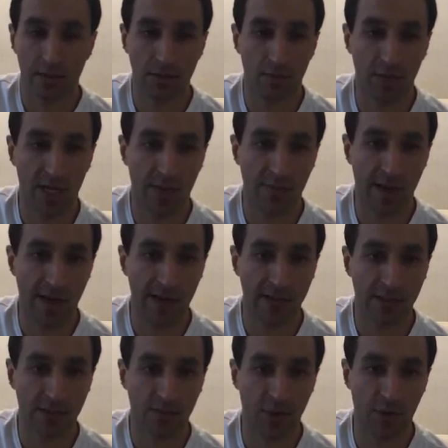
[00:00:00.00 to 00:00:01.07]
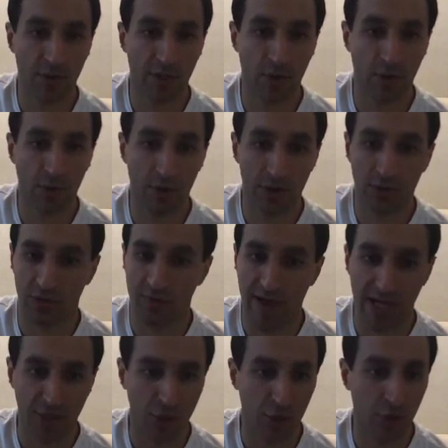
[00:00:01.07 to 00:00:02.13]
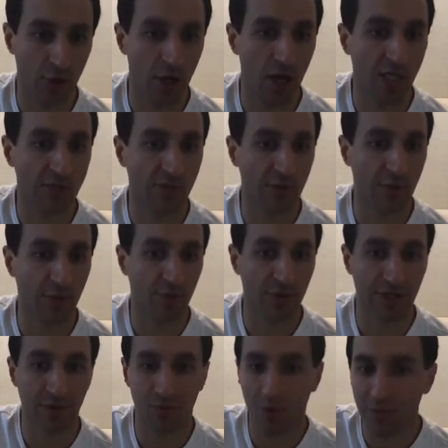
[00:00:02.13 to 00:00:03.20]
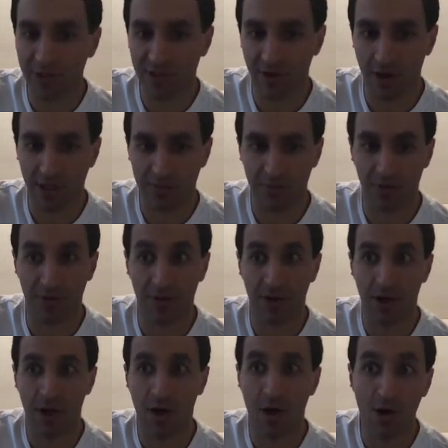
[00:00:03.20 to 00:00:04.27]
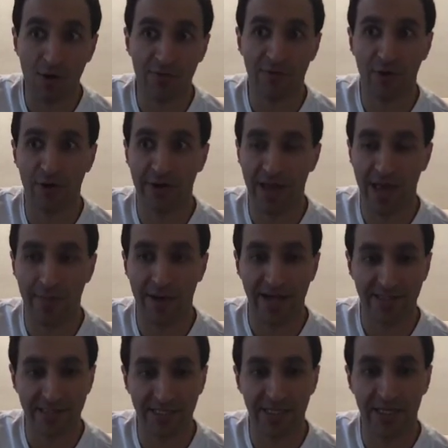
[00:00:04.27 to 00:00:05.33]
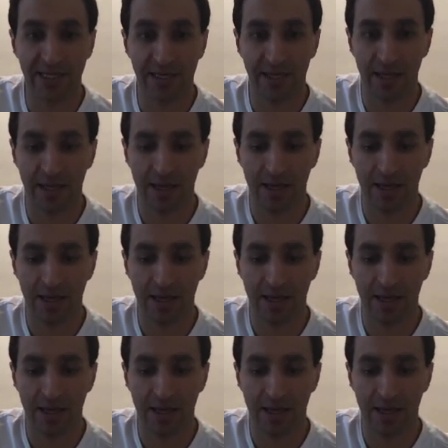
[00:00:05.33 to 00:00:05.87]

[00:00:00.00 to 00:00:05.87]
make masks, but we worked with Mass General Hospital, Brigham Women's Hospital, Harvard, MIT,